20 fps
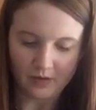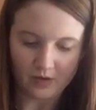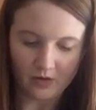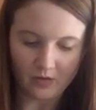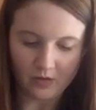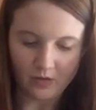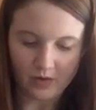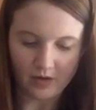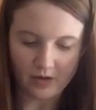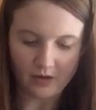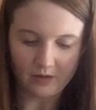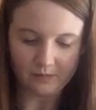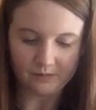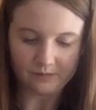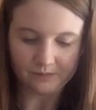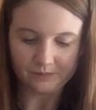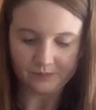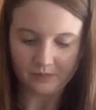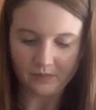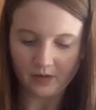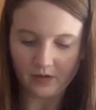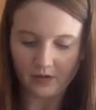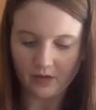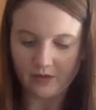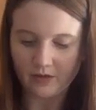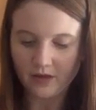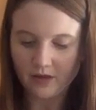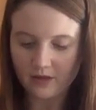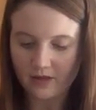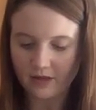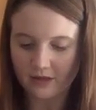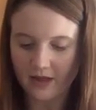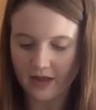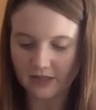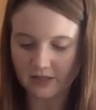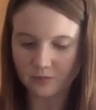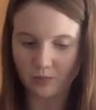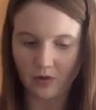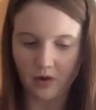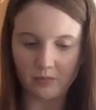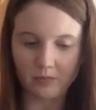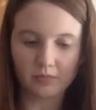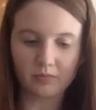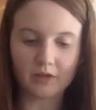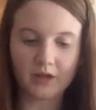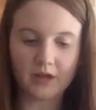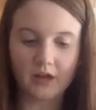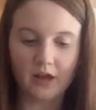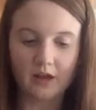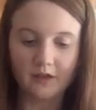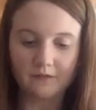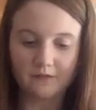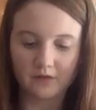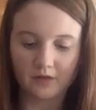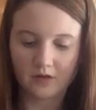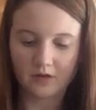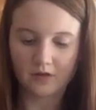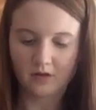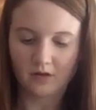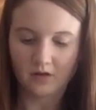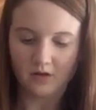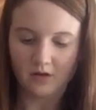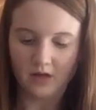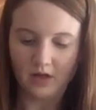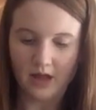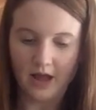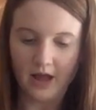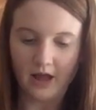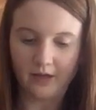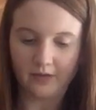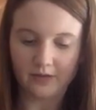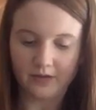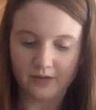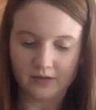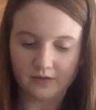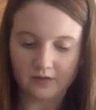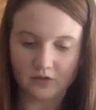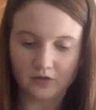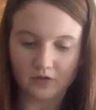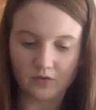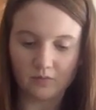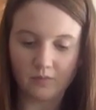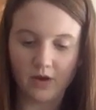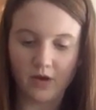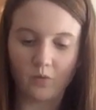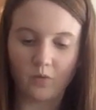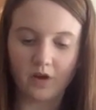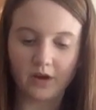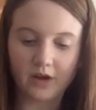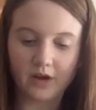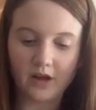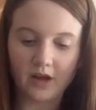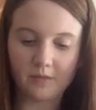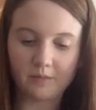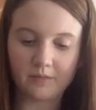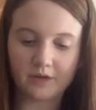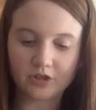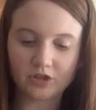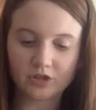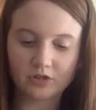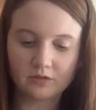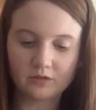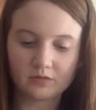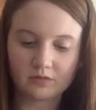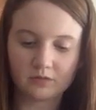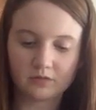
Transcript: Okay, I think that that's probably enough. I'll add this to my 1 cup measure.